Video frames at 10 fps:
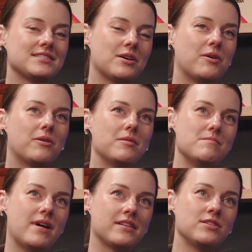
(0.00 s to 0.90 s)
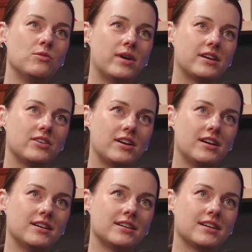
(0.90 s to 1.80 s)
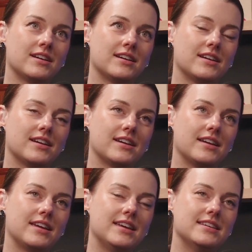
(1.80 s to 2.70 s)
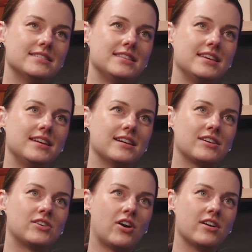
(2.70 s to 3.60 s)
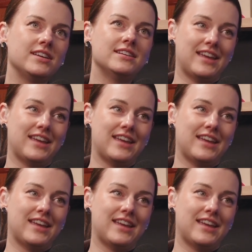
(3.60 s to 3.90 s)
so Matthew Wegner is the guardian